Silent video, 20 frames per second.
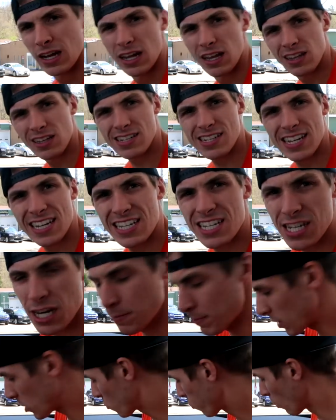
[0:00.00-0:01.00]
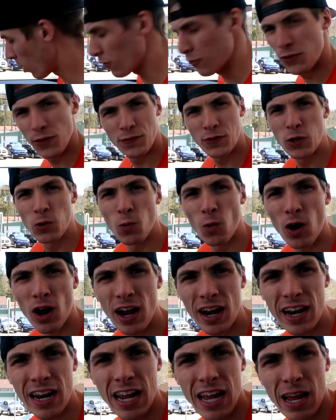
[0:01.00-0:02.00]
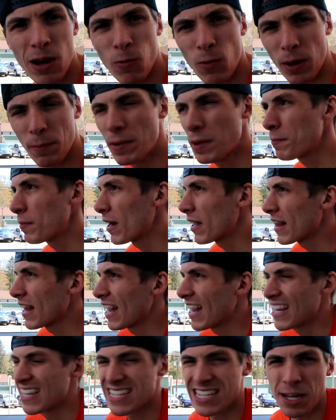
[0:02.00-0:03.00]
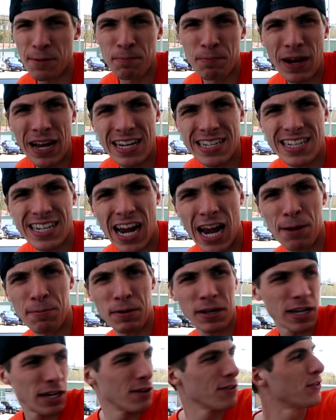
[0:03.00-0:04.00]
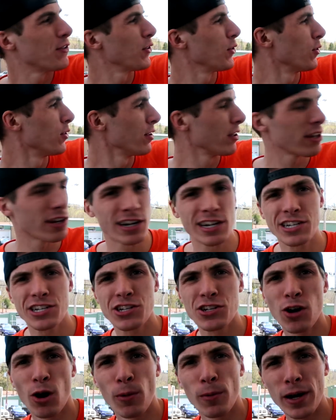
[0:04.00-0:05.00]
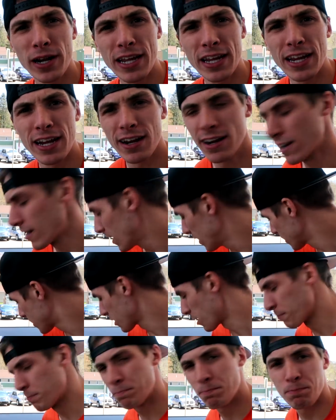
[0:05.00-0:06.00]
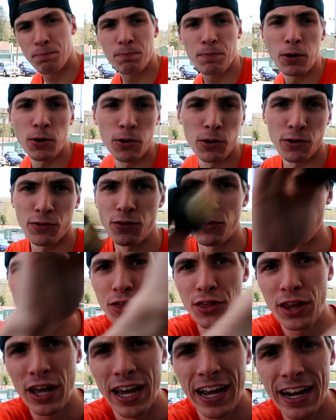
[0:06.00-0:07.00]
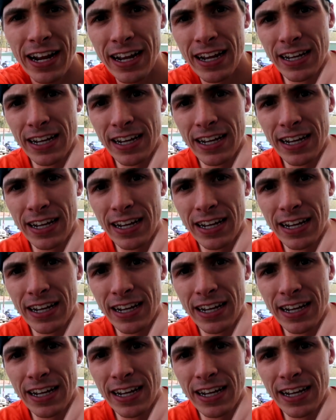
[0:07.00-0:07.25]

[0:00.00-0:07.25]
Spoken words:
It looks like it's gonna be 12:51. What I mean by that is the best time to get fuel. There is nobody here. It's a beautiful thing.